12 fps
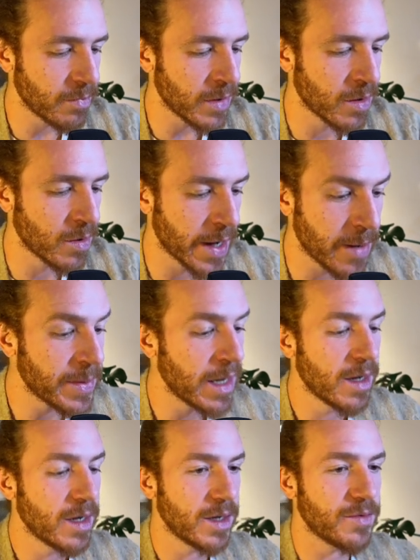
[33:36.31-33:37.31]
Okay,
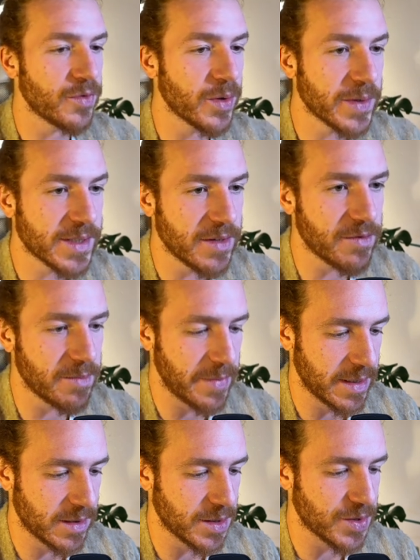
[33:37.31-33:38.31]
if we receive a
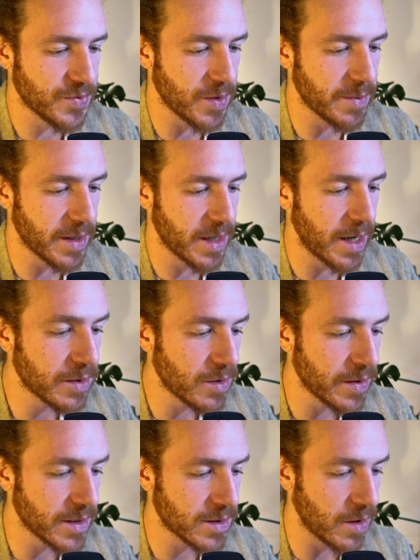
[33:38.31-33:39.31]
message from the
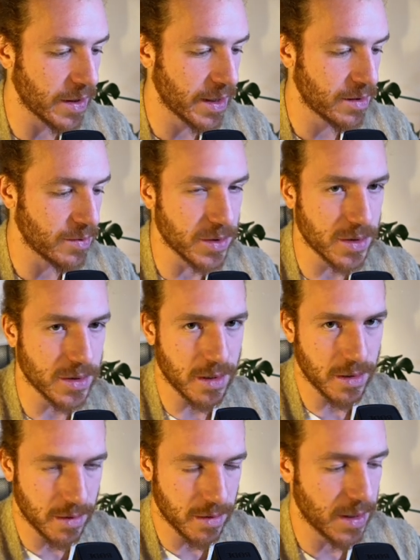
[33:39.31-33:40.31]
outgoing socket, which is
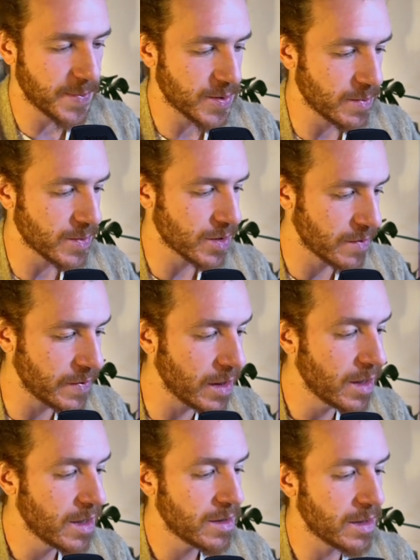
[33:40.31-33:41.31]
the upstream server,
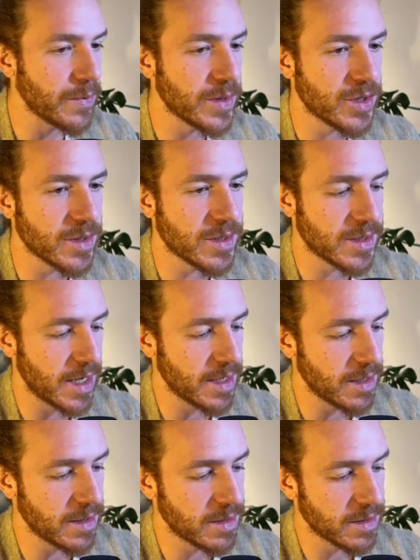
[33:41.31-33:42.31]
then we should
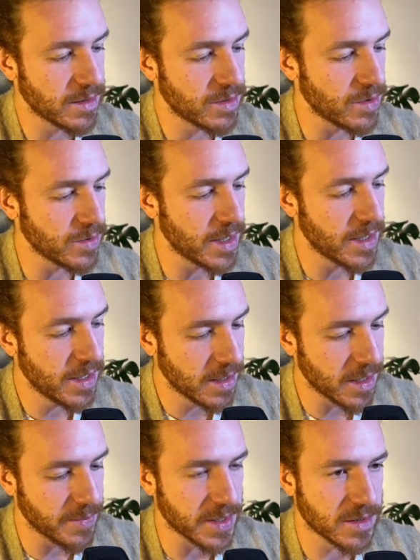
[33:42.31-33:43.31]
send it to the
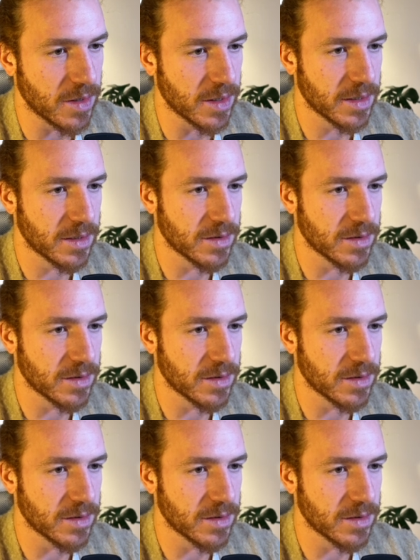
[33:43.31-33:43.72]
incoming socket.